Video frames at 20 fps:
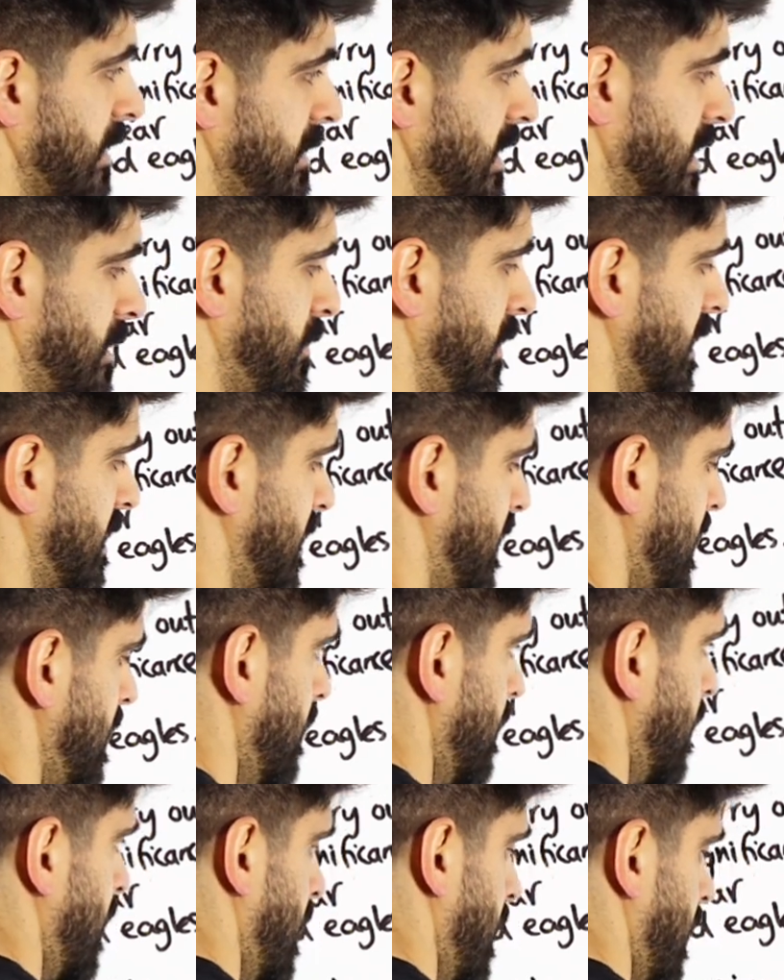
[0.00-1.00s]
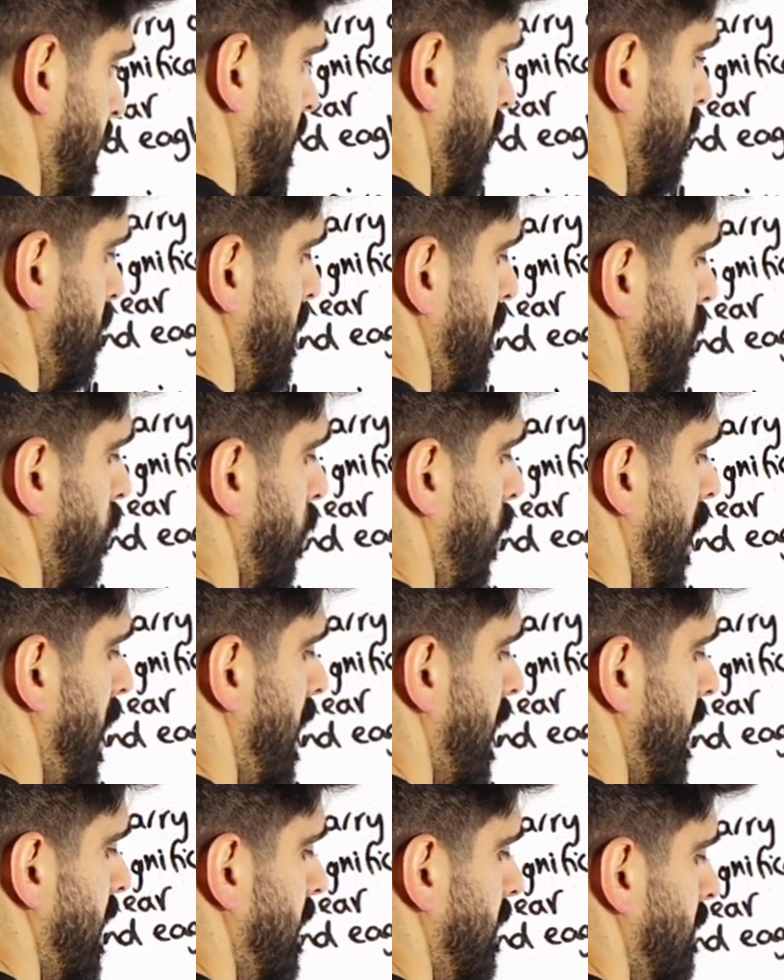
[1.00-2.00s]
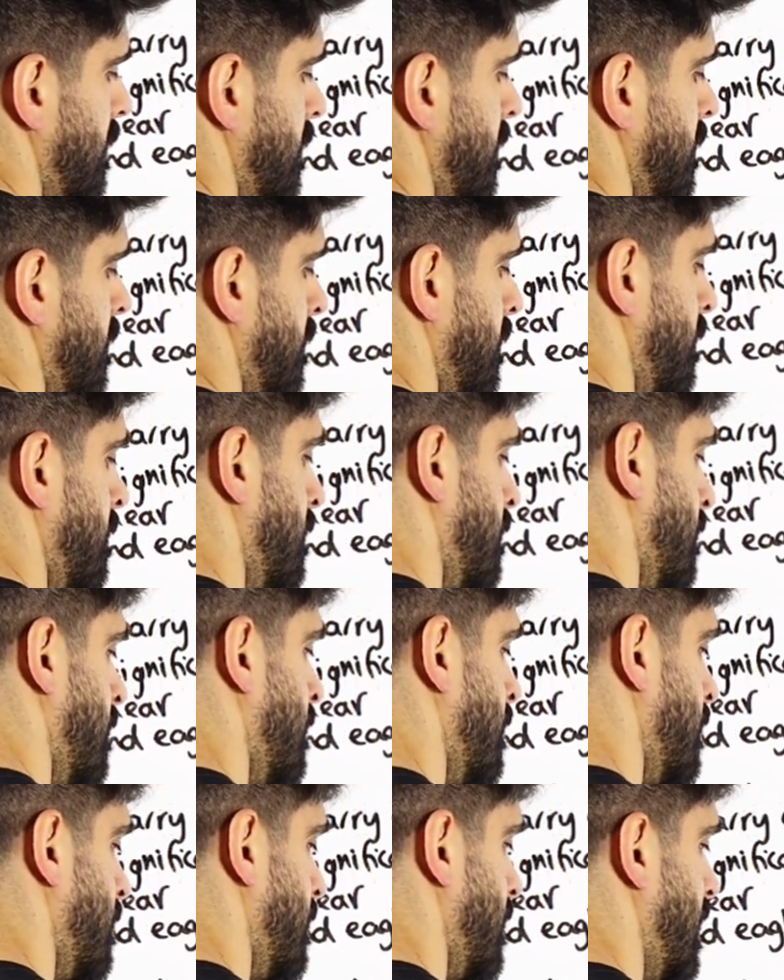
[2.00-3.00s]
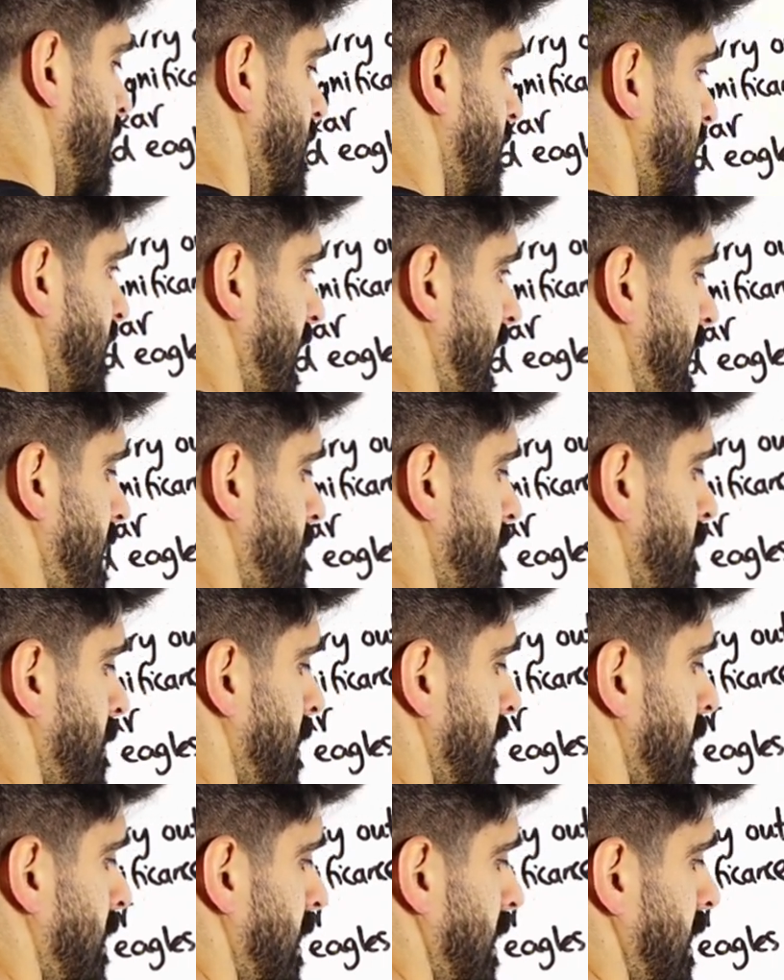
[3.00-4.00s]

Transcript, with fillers: mx plus c. It would be y is mx